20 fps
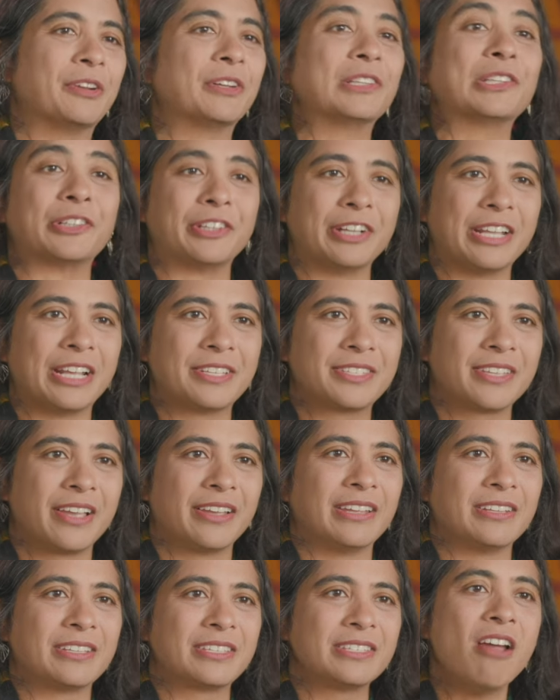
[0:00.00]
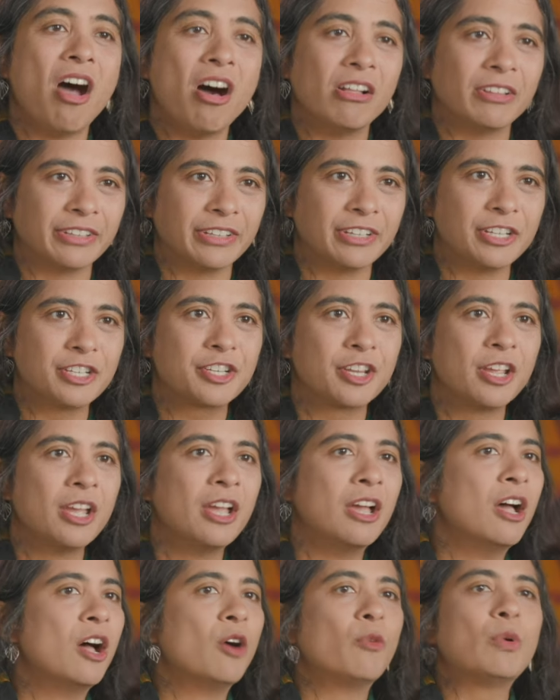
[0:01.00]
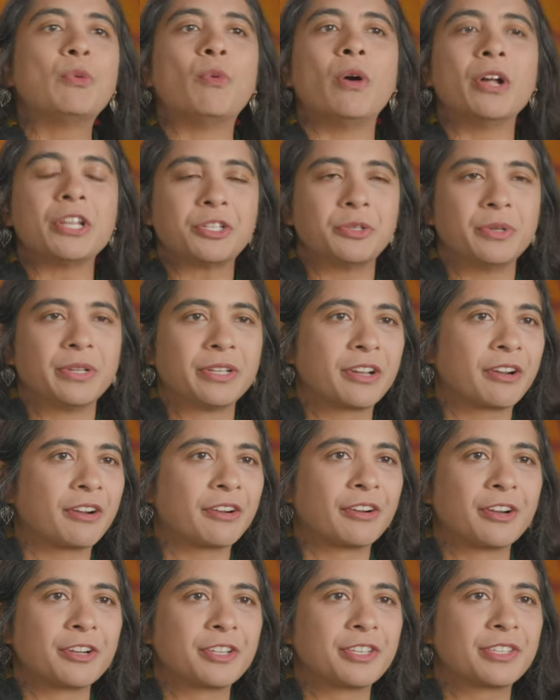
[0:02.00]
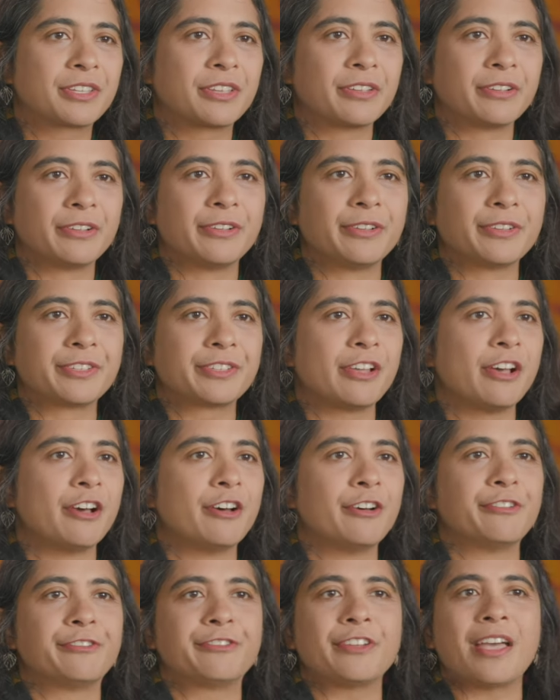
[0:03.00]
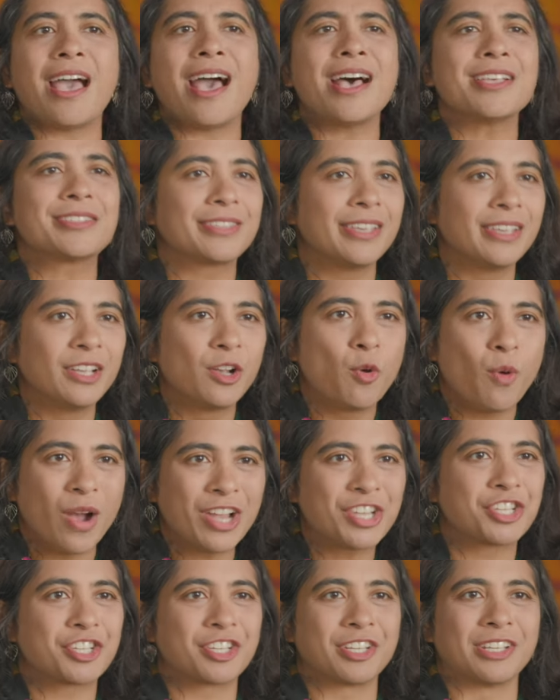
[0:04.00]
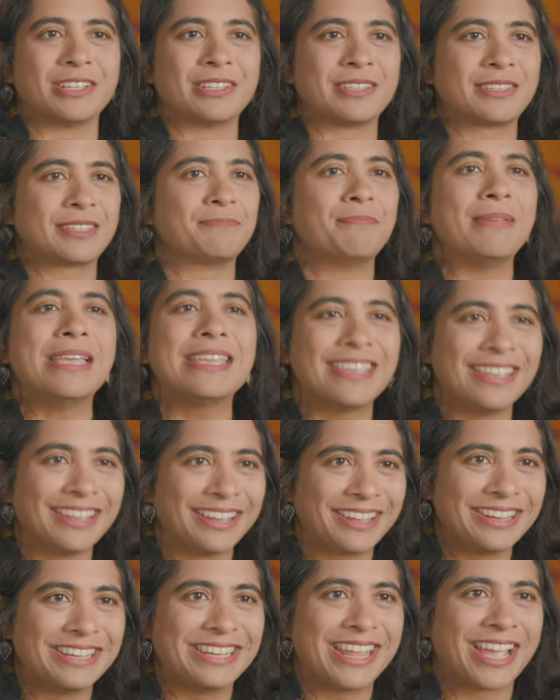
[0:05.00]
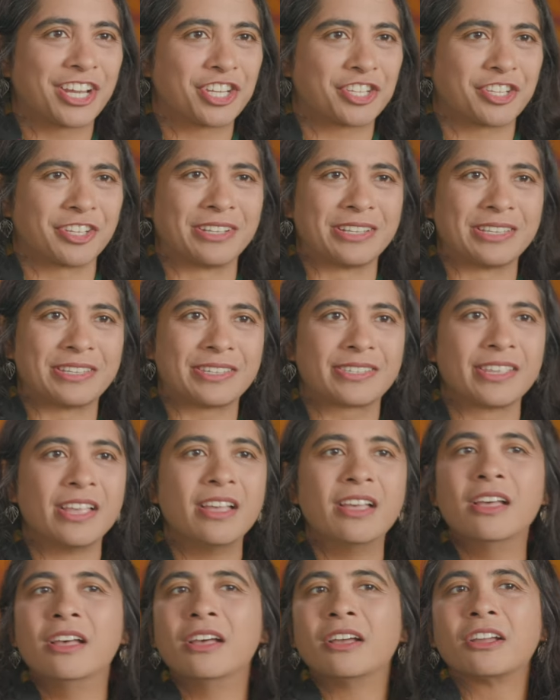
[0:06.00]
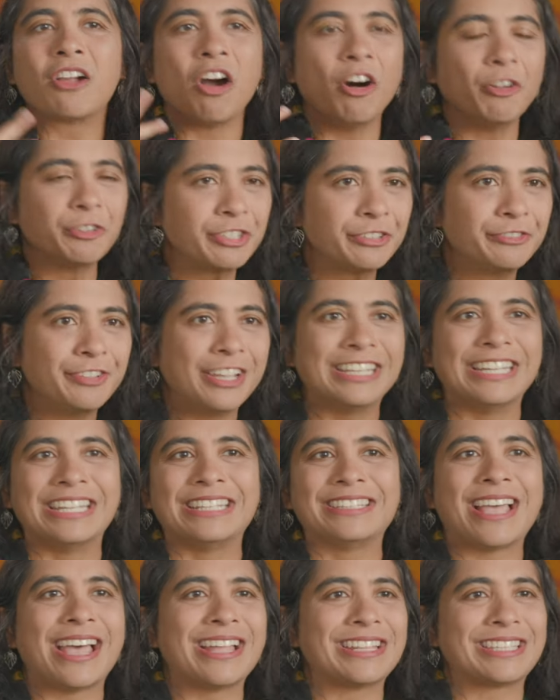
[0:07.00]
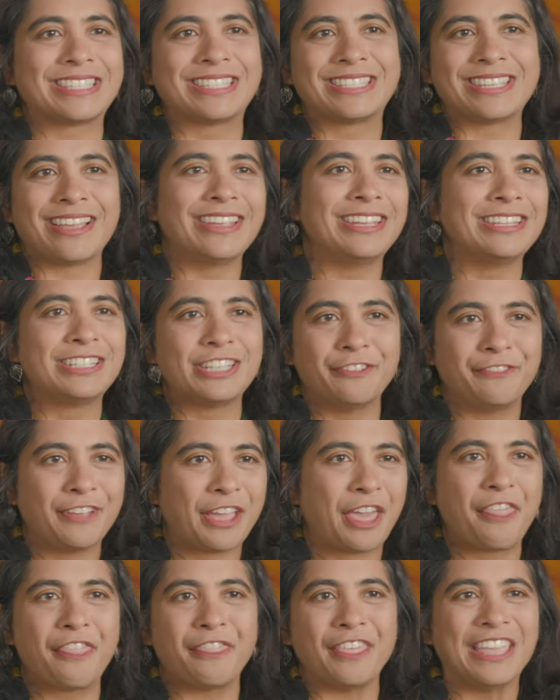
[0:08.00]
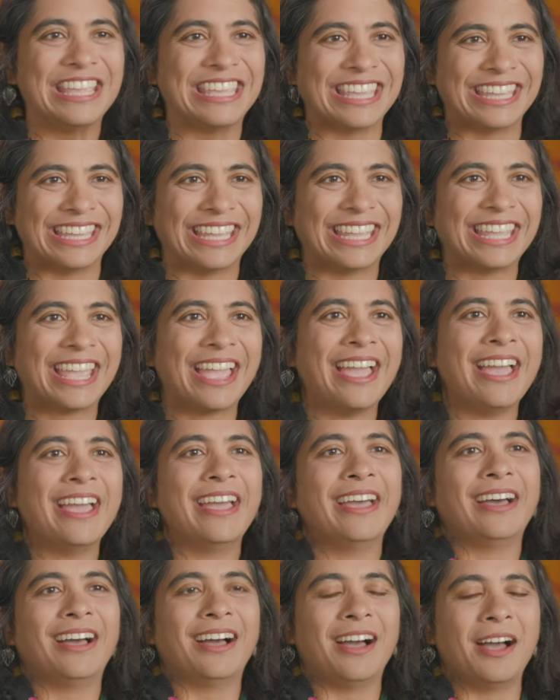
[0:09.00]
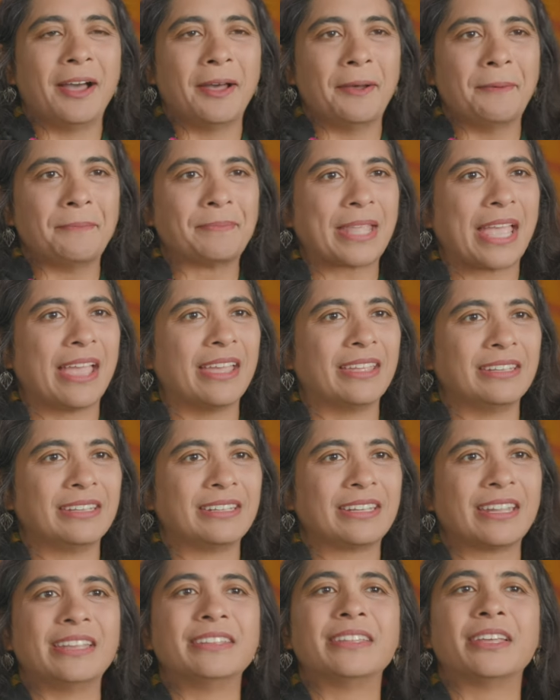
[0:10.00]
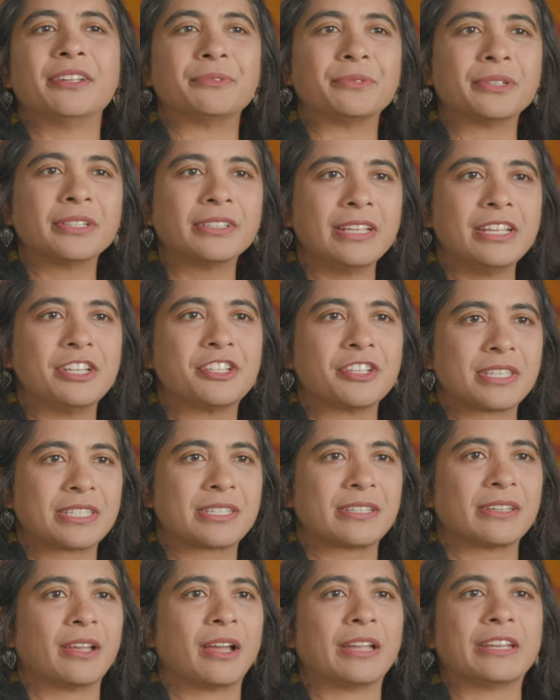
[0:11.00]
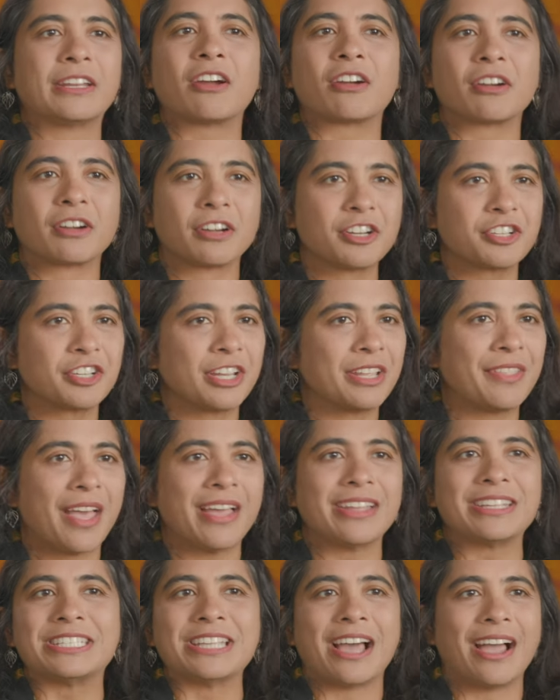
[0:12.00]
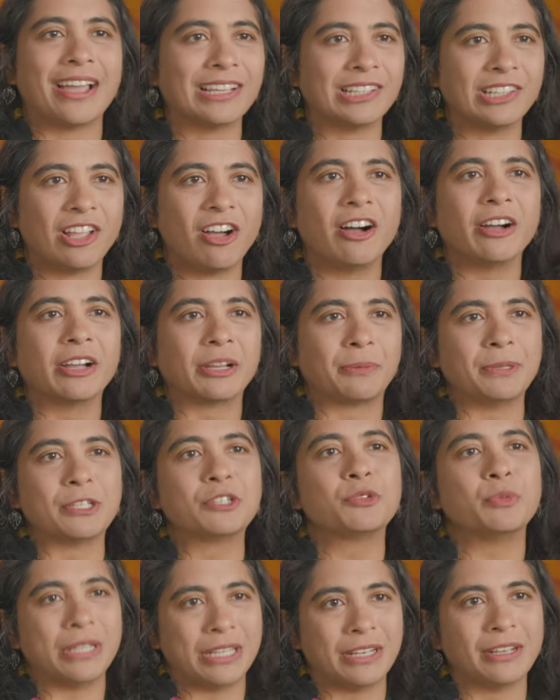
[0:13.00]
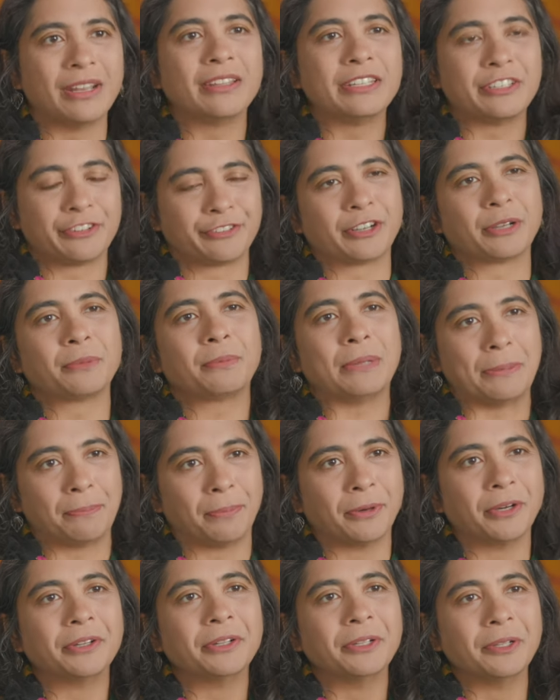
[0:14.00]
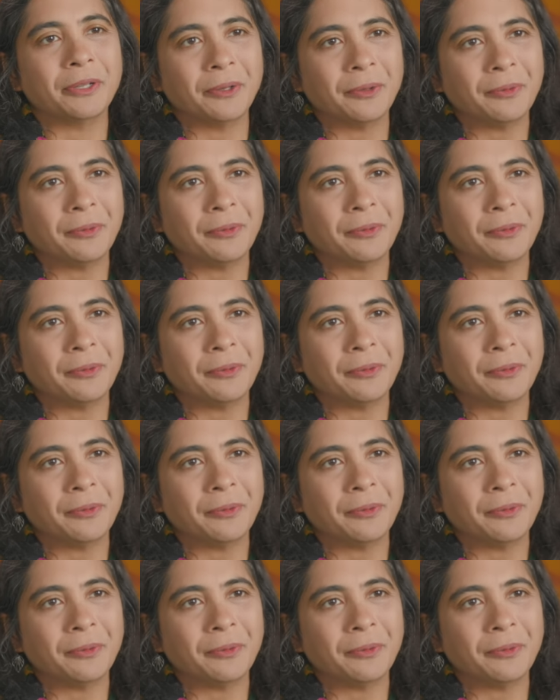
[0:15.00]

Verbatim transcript: you know, learning science knowledge, we want to encourage skills of asking questions, making connections, cultivating that scientific thinking, um, and, and then really just encouraging that dialogue between different people.